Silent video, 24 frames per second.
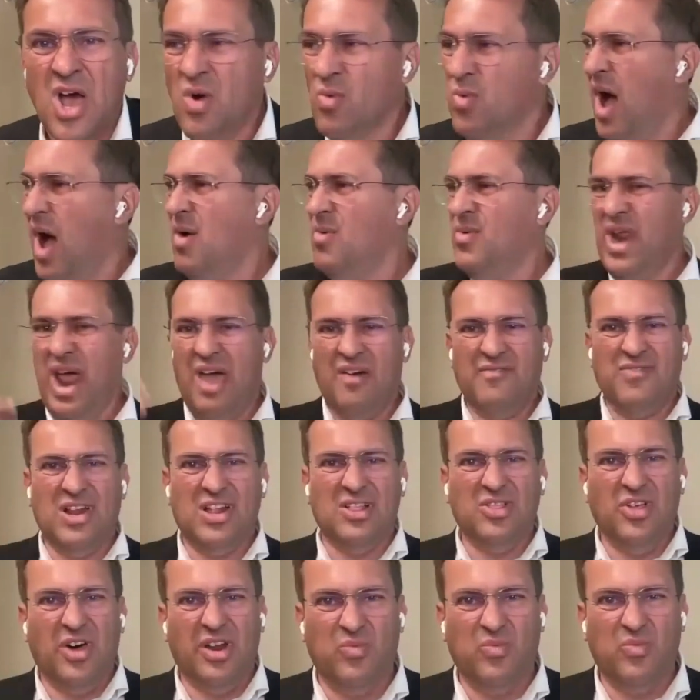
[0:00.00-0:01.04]
Why would having a
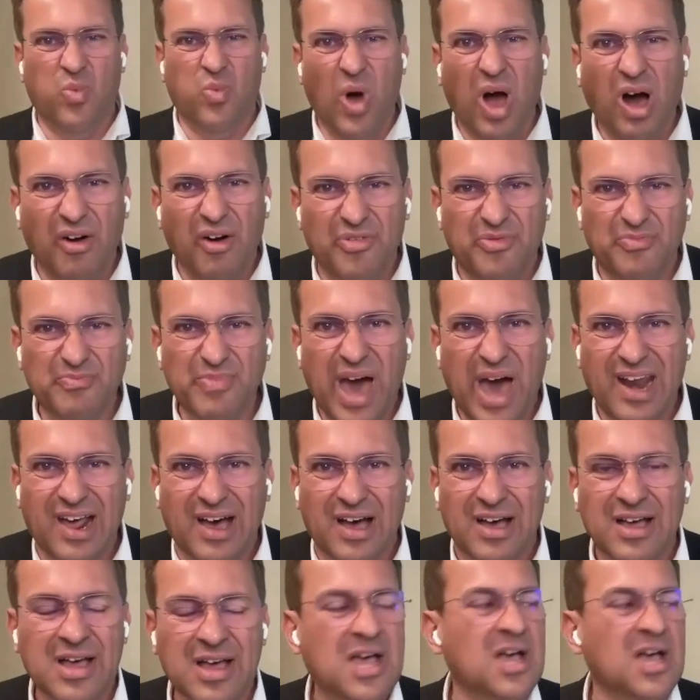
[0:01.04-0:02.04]
lot of wealth matter?